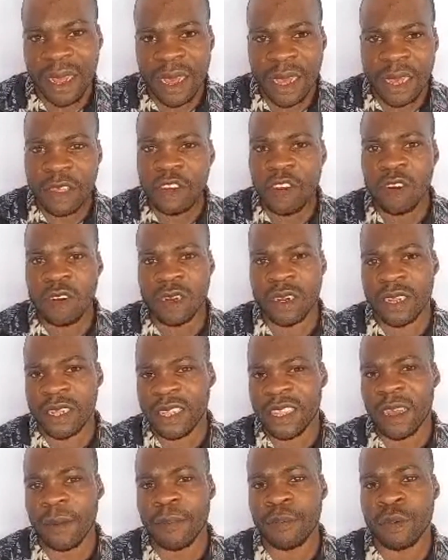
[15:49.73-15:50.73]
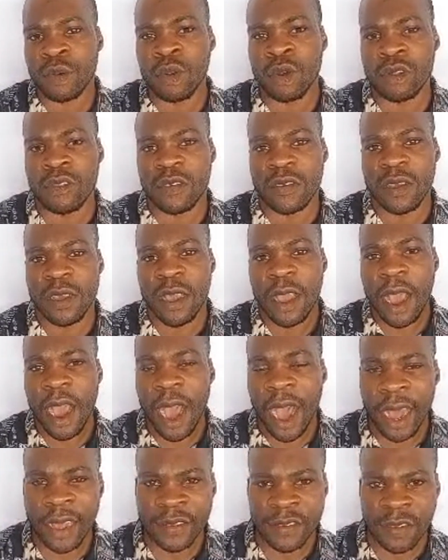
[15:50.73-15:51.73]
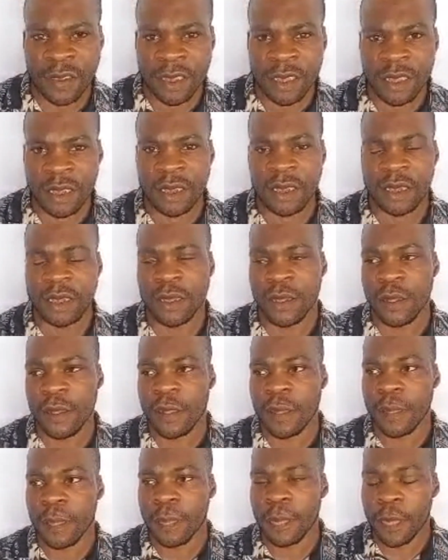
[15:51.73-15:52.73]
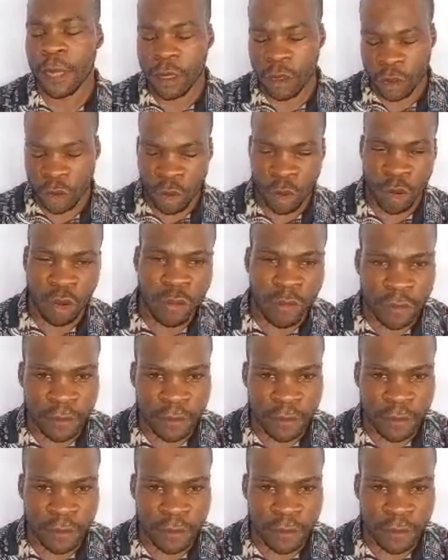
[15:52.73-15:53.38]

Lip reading: your digital product as a, you know,